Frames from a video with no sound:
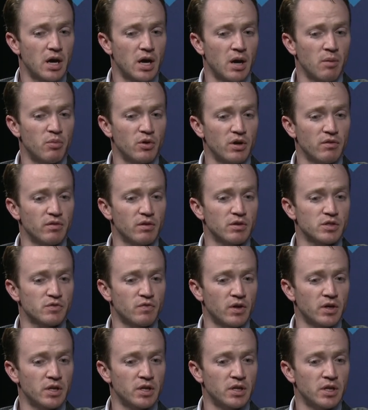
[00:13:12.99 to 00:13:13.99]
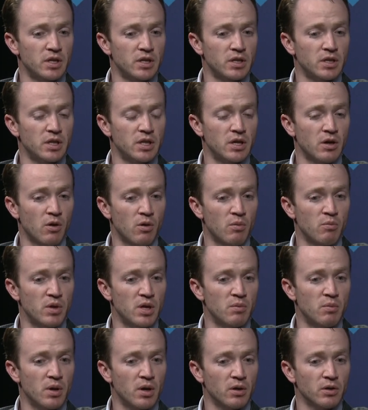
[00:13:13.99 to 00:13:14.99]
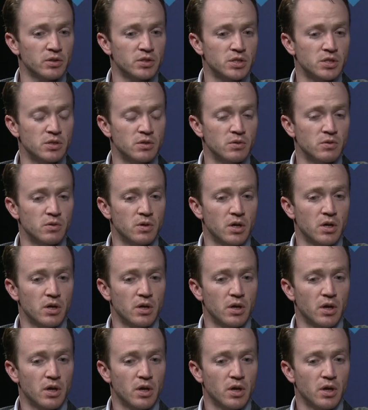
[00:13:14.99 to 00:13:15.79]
I believe there was funding in the O M B bill to